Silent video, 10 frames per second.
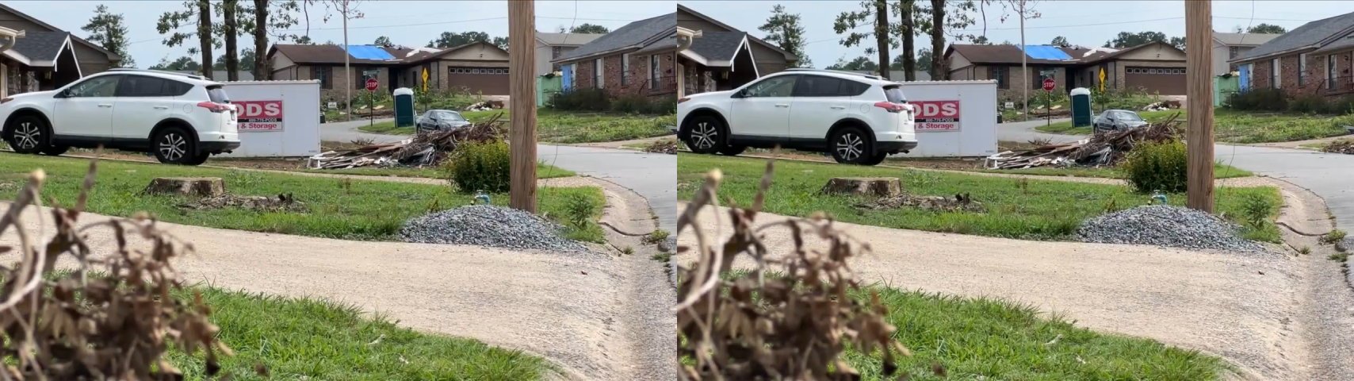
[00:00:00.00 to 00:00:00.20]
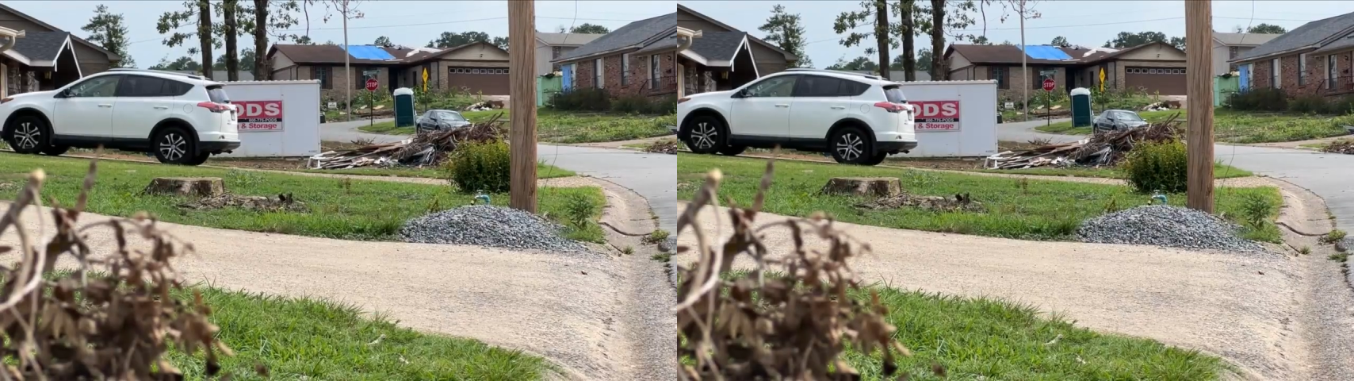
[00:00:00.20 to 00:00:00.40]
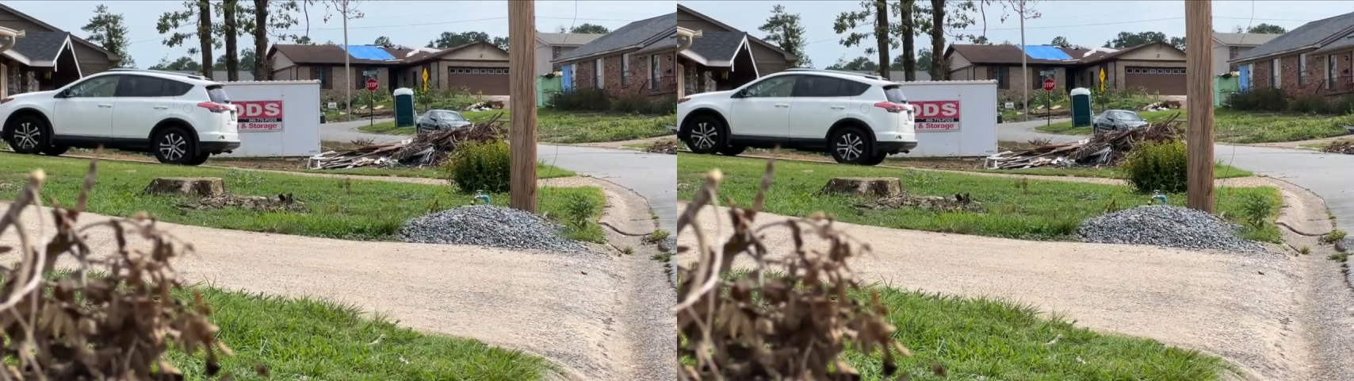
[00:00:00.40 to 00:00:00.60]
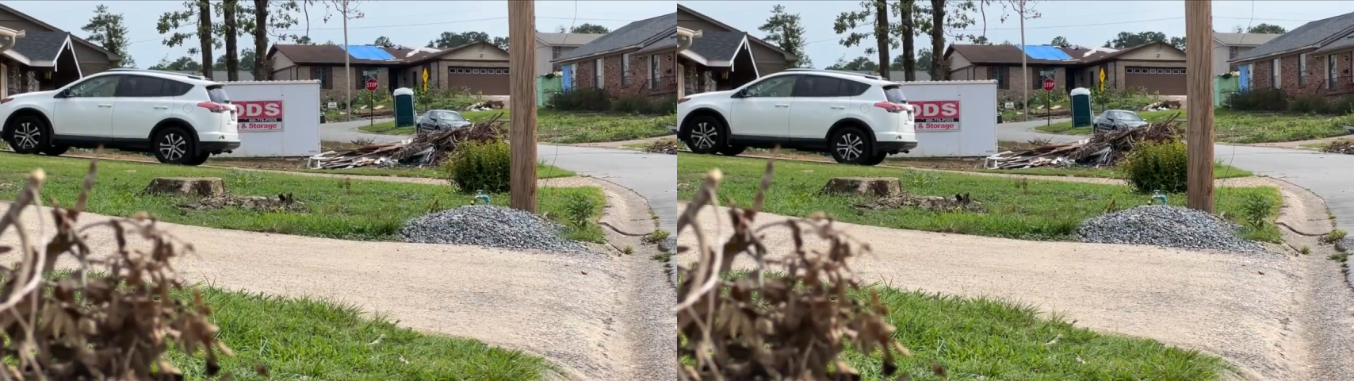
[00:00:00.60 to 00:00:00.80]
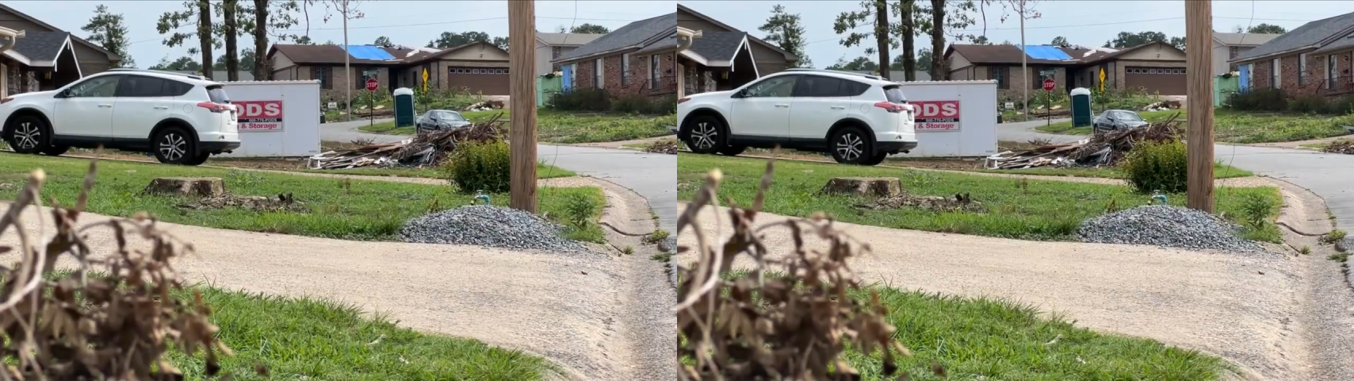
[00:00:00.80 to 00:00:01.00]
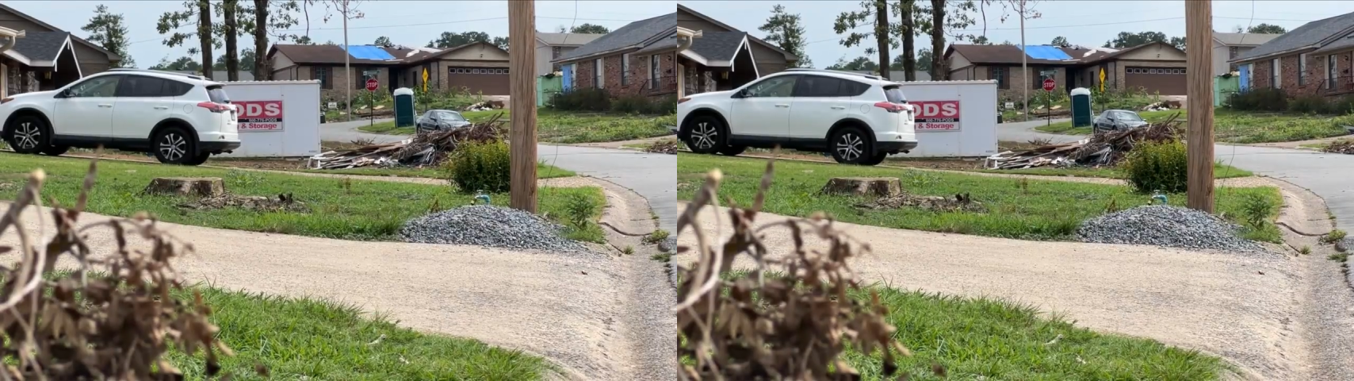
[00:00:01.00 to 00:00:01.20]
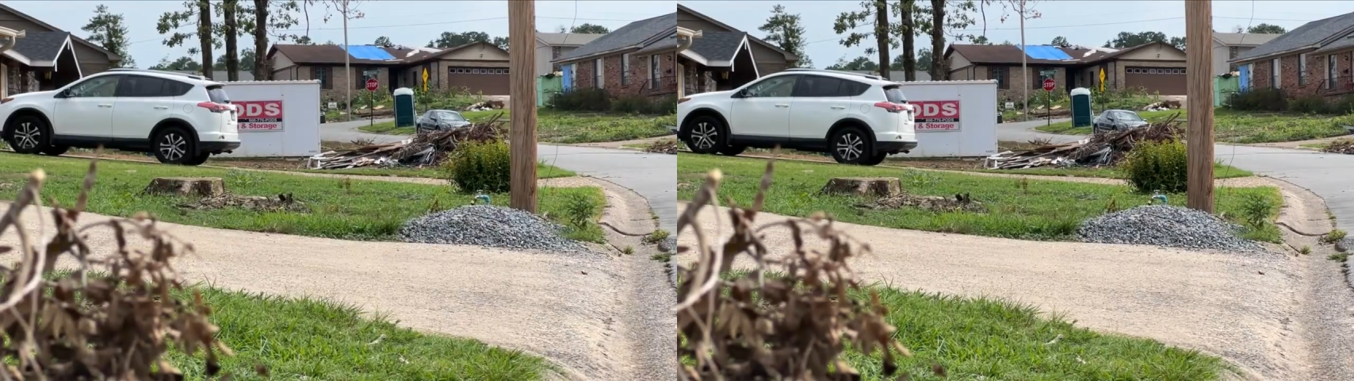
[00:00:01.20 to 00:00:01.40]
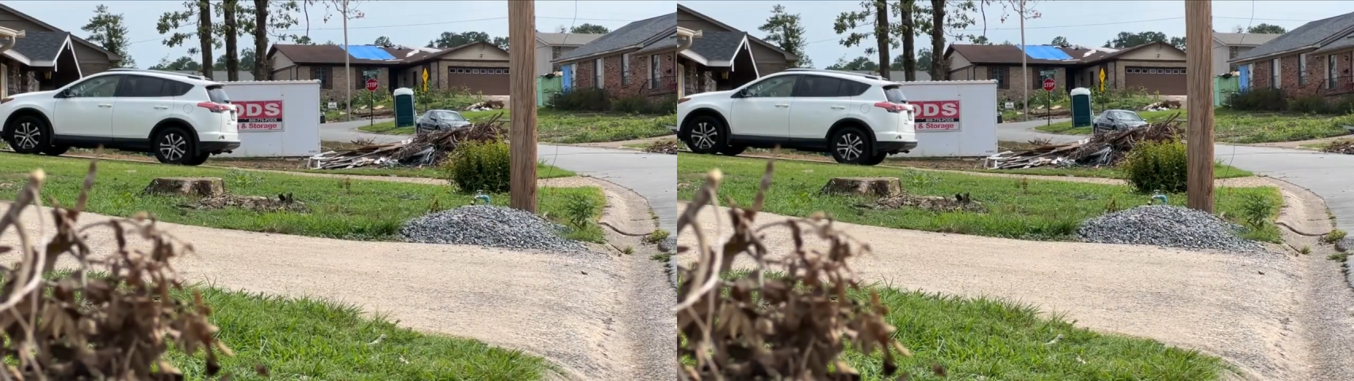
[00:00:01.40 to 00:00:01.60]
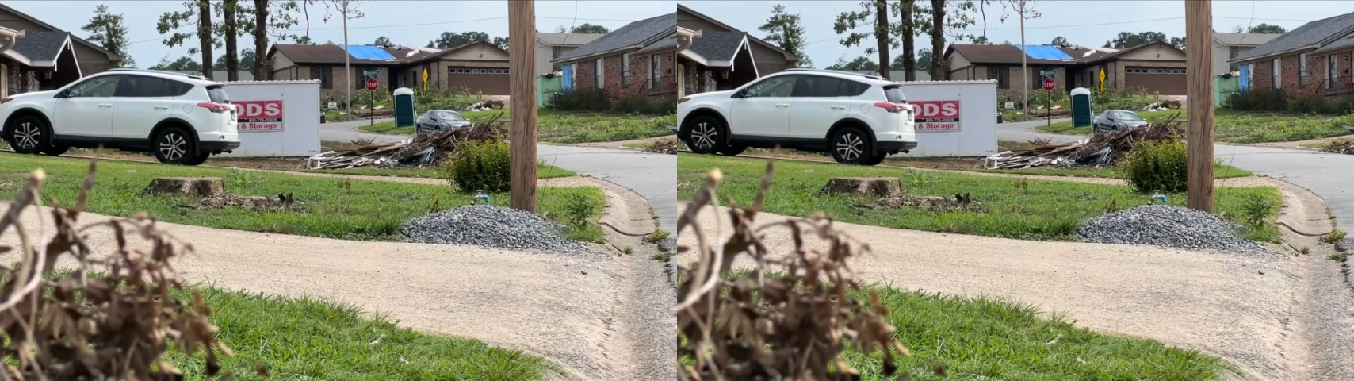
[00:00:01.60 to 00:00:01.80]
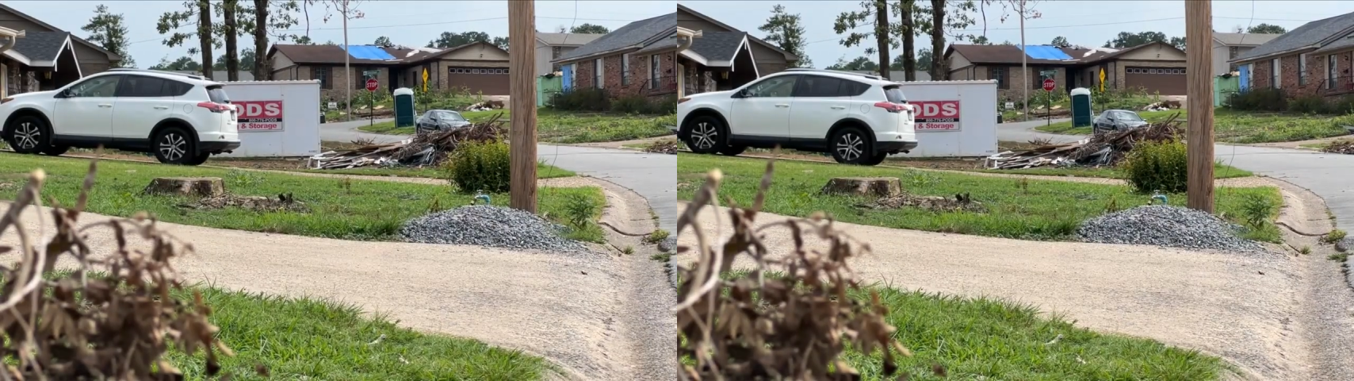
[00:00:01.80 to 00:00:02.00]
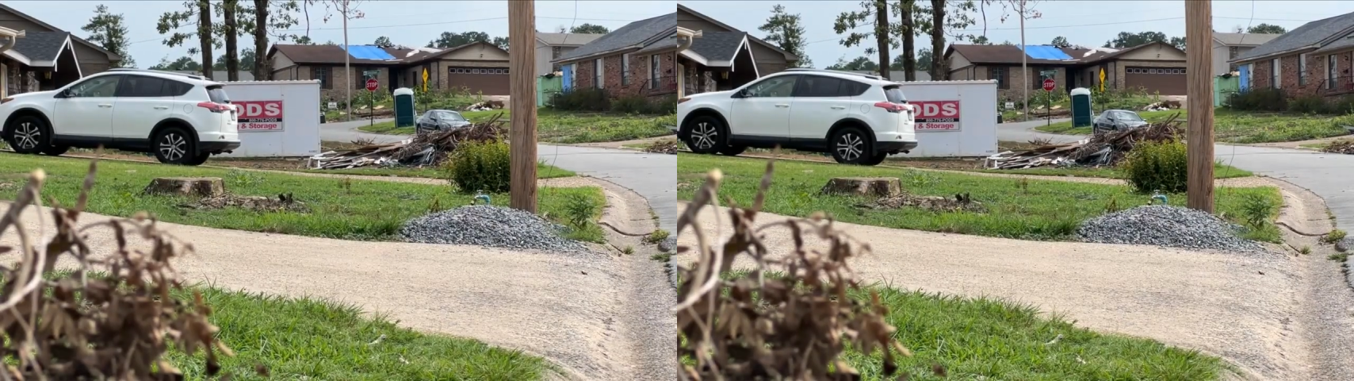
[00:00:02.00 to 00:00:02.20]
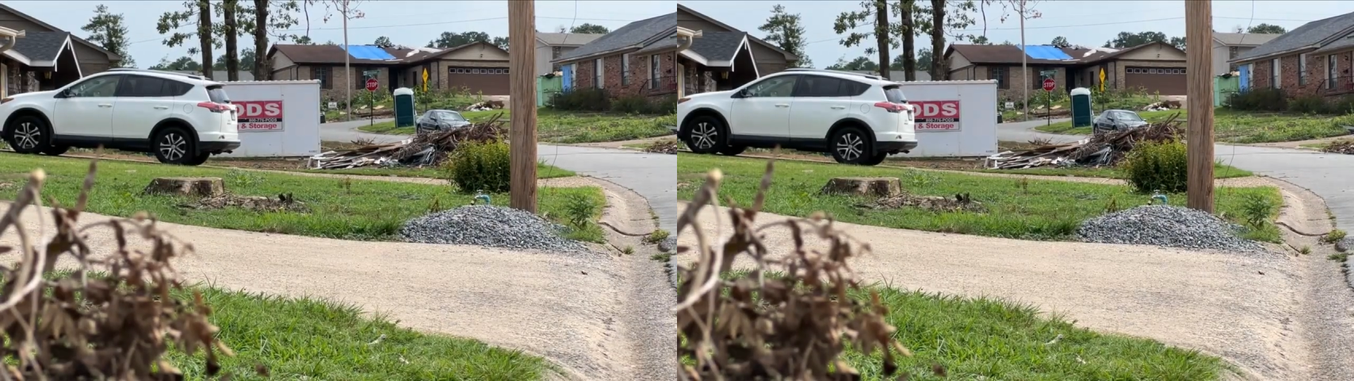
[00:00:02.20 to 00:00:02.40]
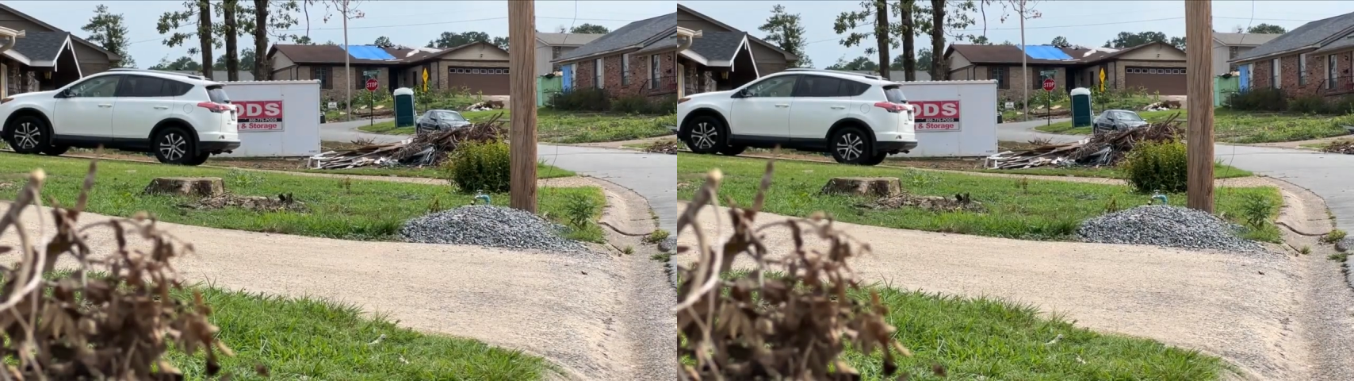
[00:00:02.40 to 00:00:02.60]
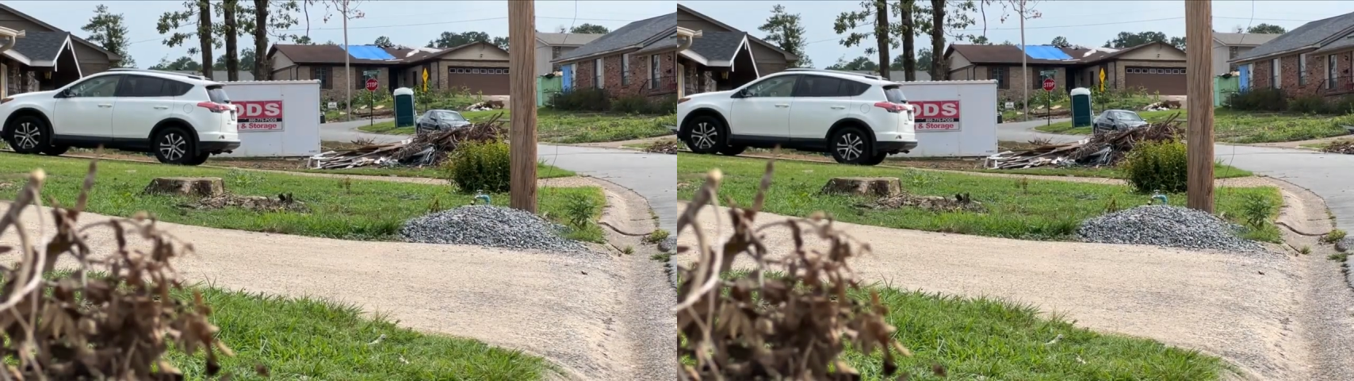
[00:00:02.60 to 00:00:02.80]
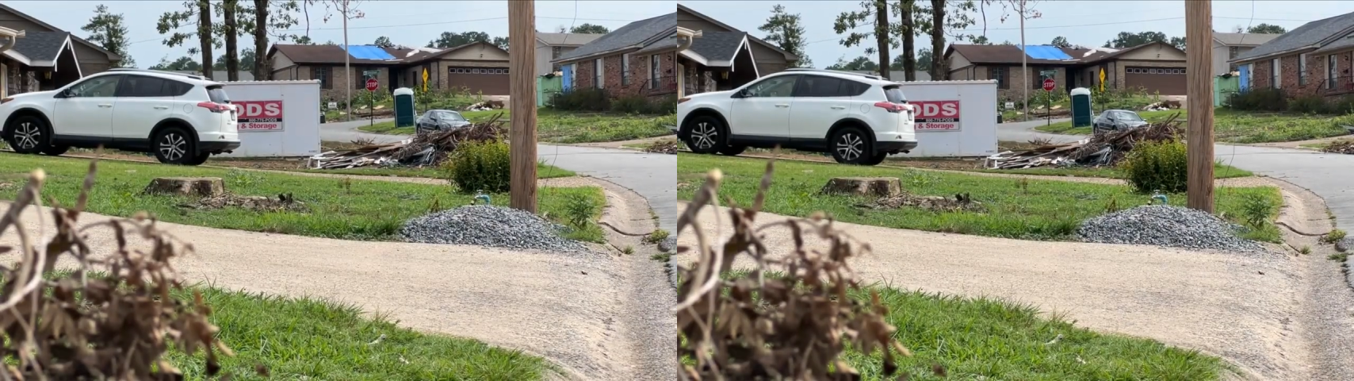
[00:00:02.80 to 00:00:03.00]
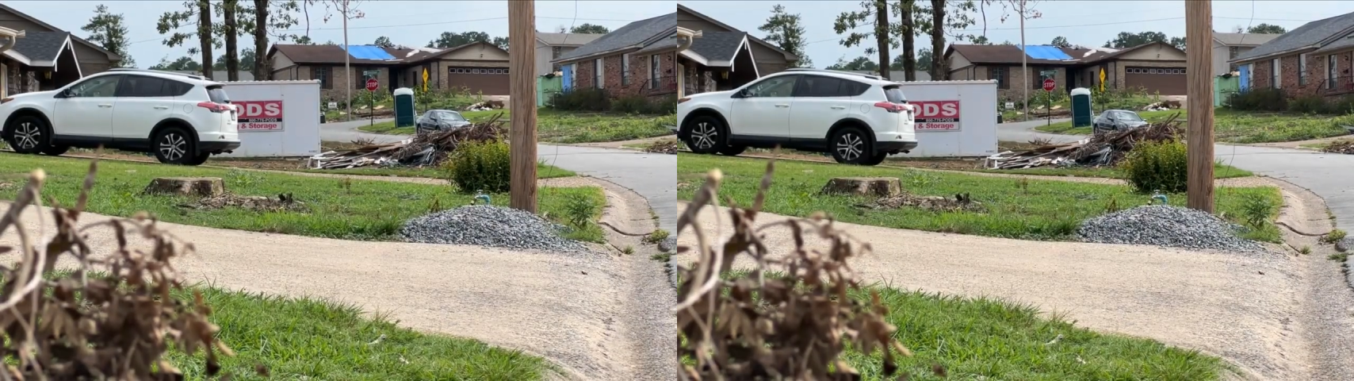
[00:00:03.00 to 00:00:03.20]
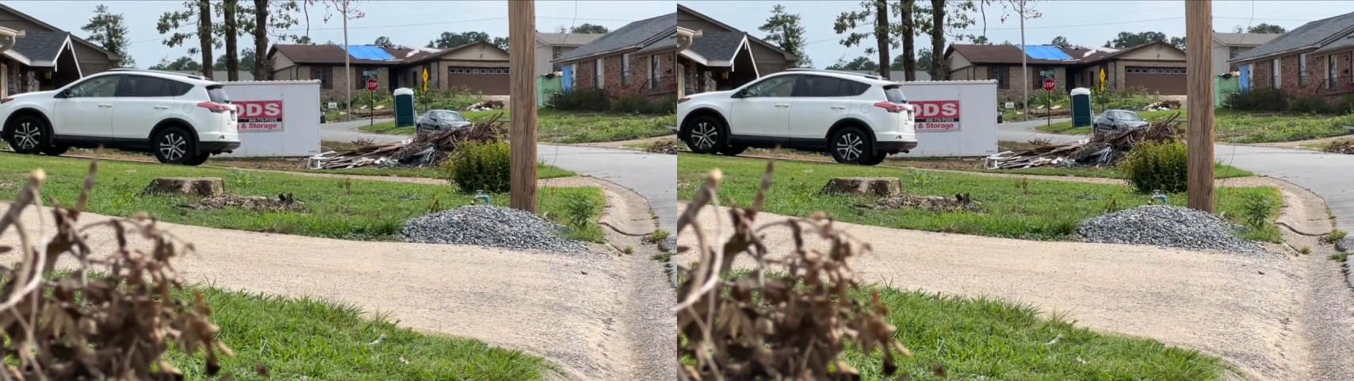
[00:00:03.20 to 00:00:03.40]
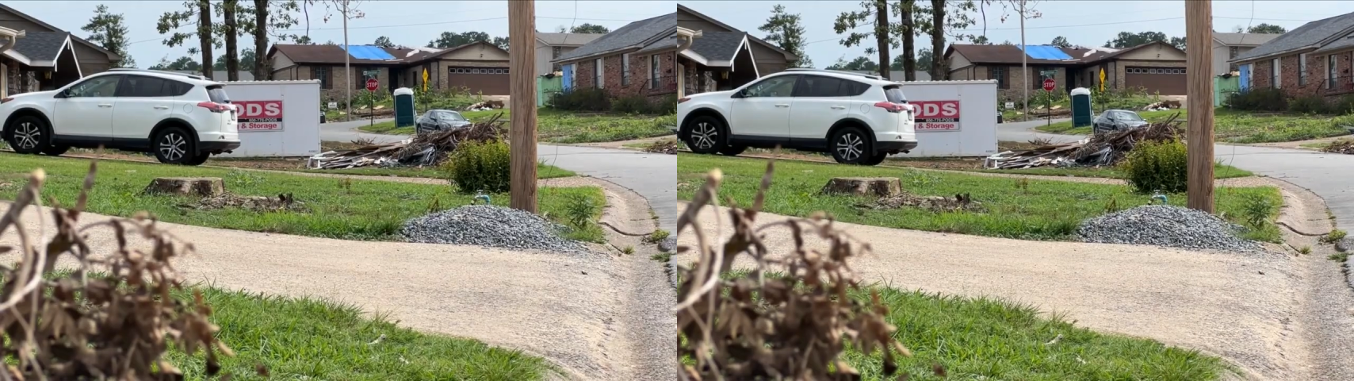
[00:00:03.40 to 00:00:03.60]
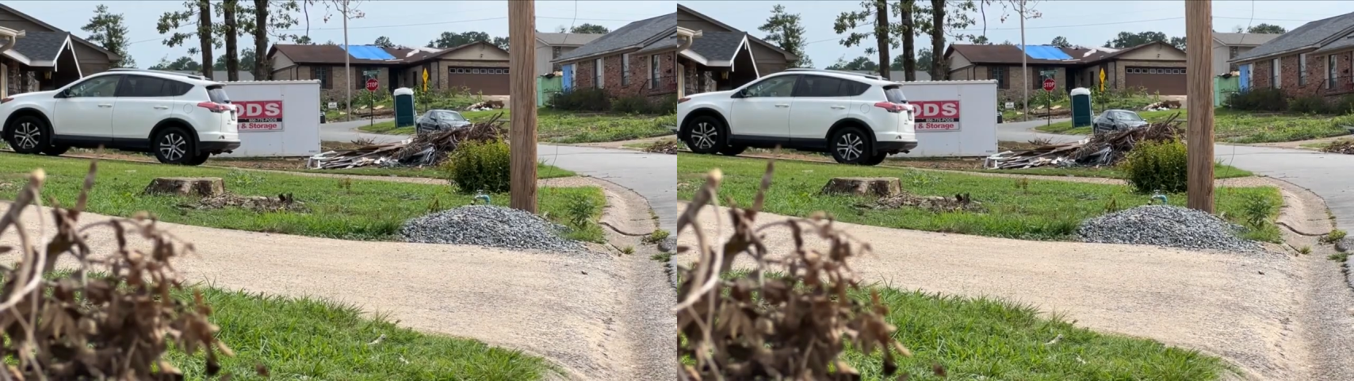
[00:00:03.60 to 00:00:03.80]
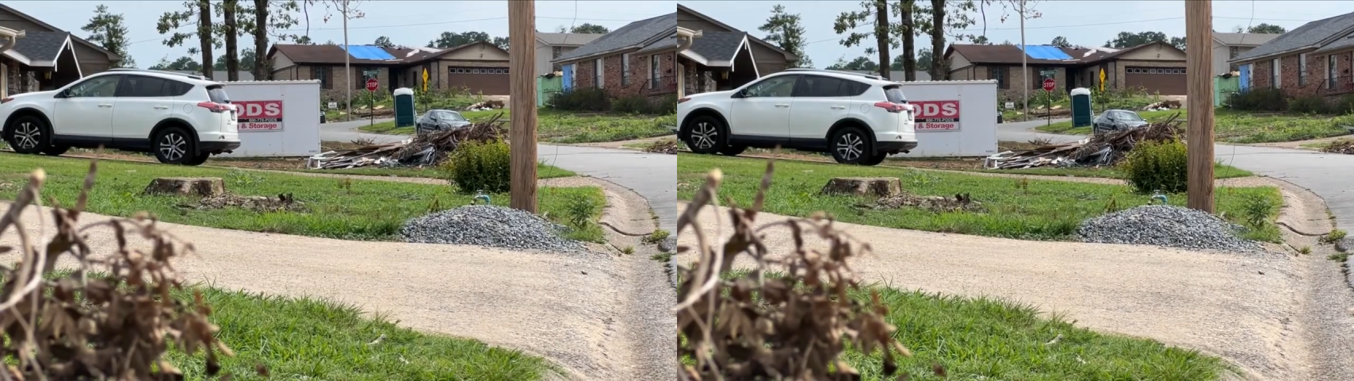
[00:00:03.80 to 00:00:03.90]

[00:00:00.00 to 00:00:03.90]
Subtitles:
No face is visible, so there are no lips to read.